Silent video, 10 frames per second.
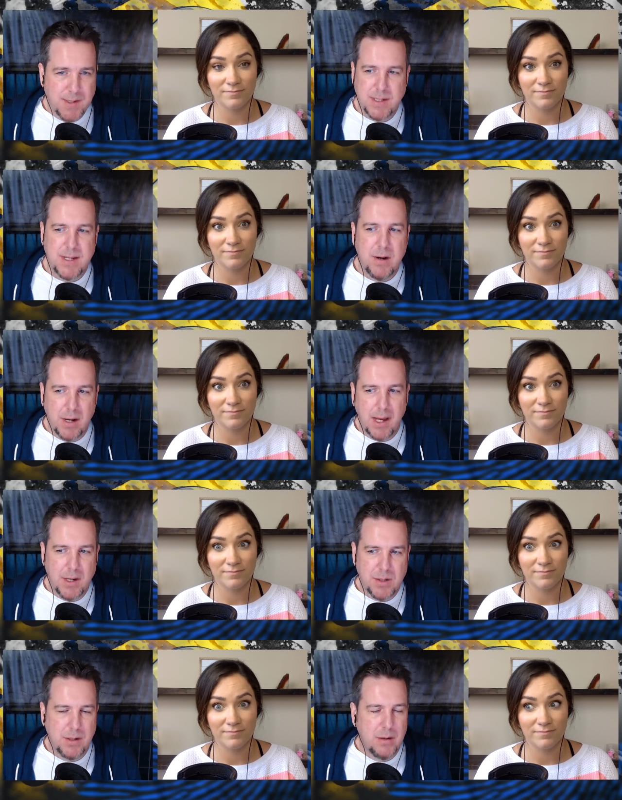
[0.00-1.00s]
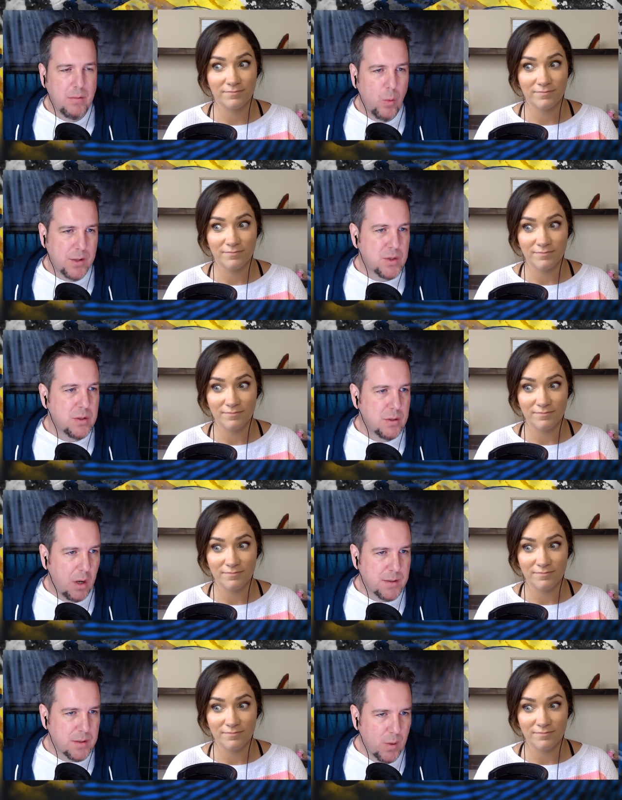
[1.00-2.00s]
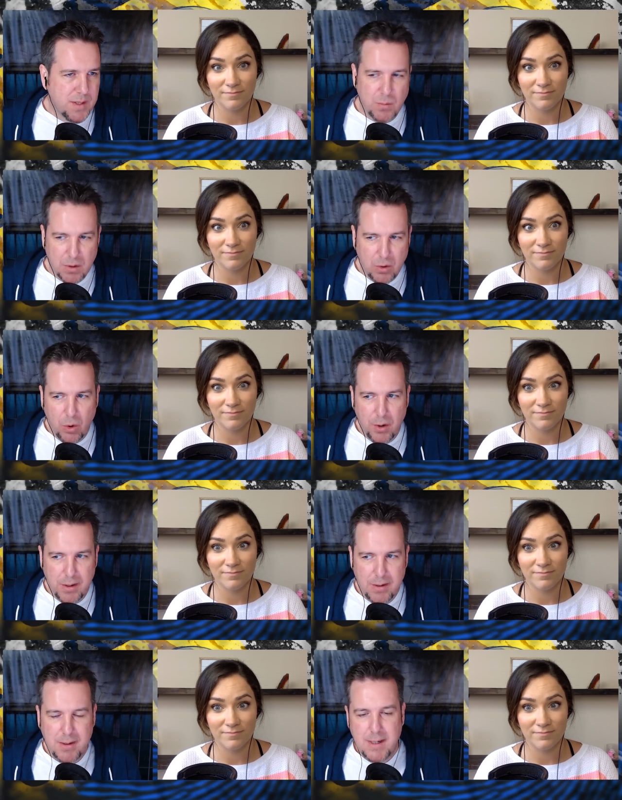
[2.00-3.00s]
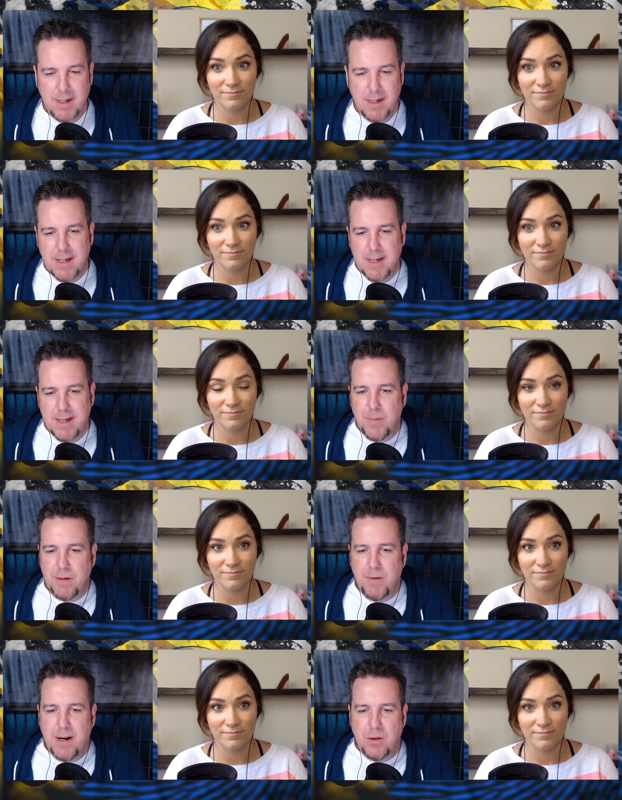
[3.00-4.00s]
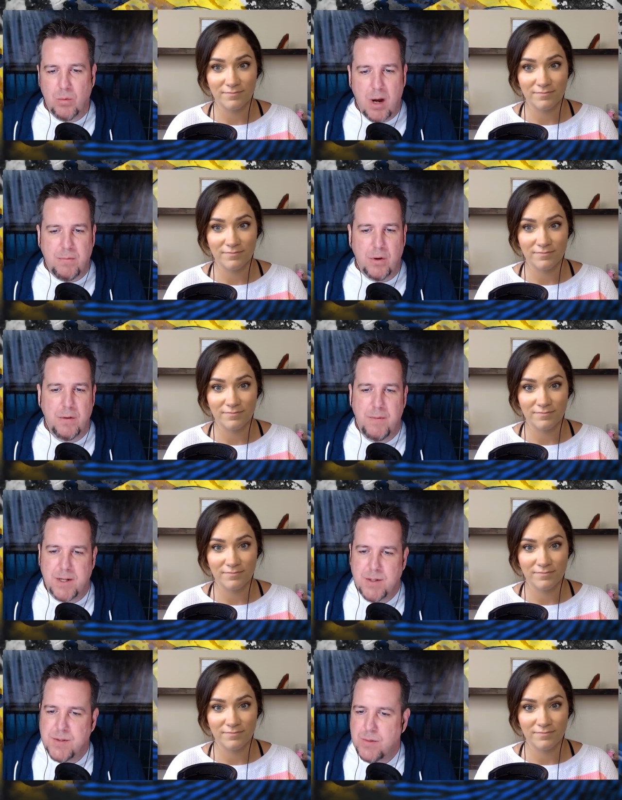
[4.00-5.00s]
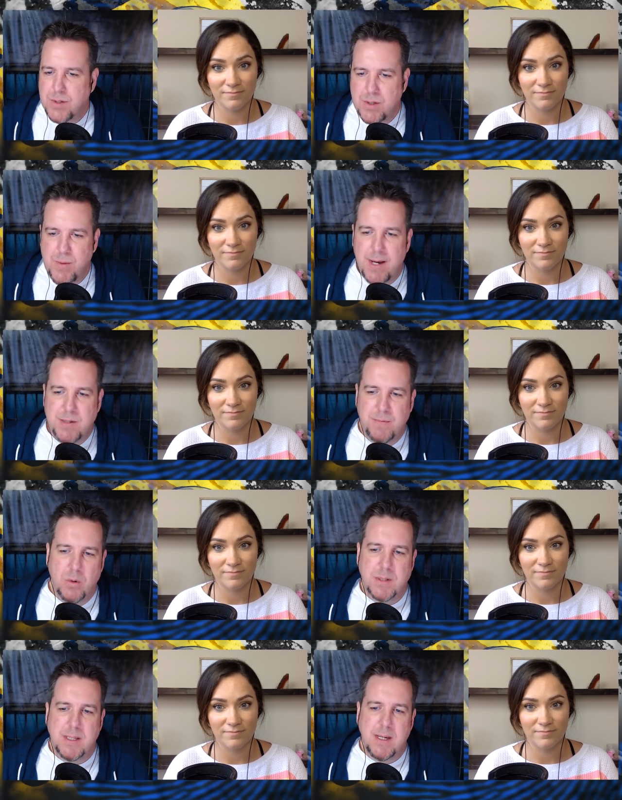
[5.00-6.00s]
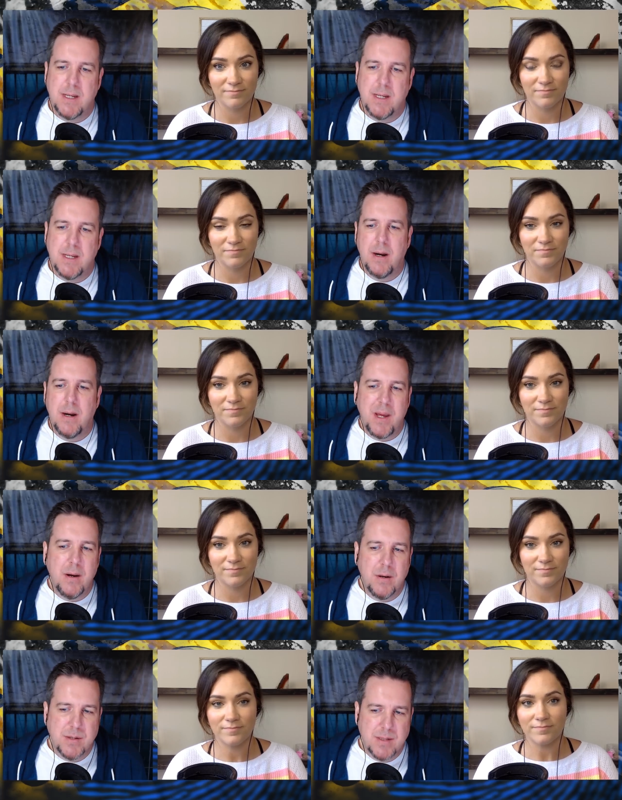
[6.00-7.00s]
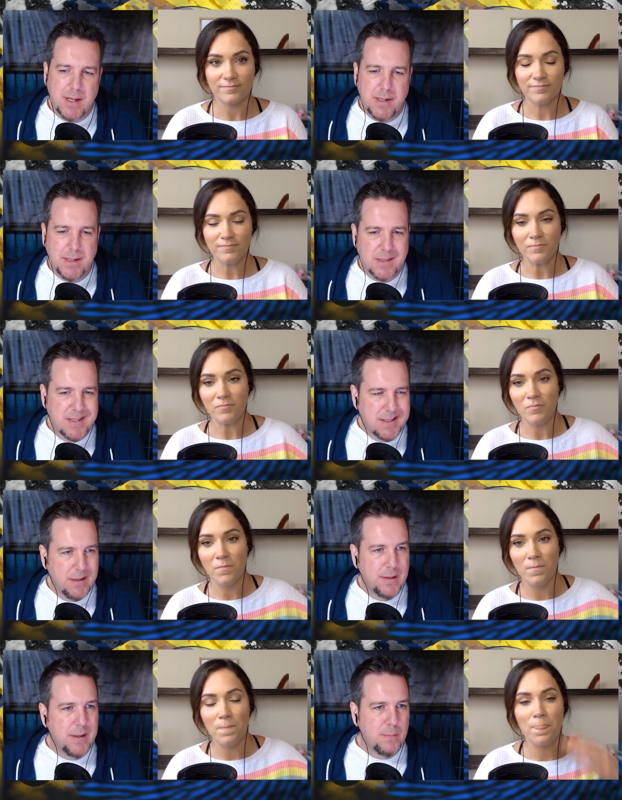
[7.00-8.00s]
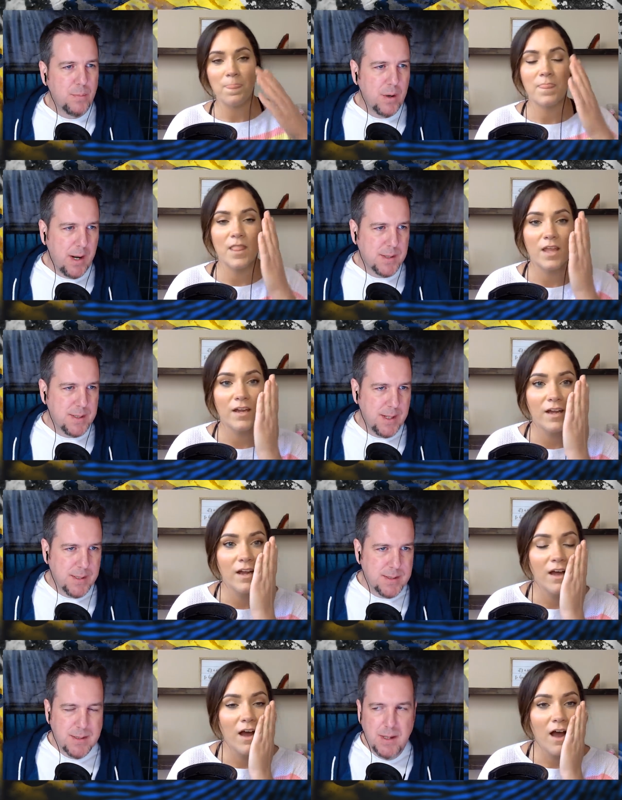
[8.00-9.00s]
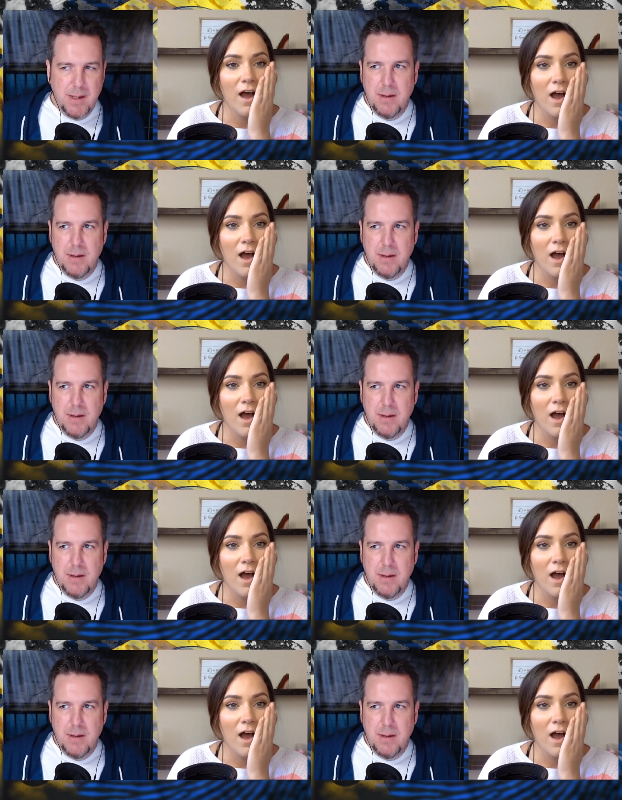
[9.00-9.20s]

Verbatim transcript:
Speaker 1: his interrogation, which also wasn't recorded. He filed a wrongful conviction suit in 2014, and it appears that it's still in process.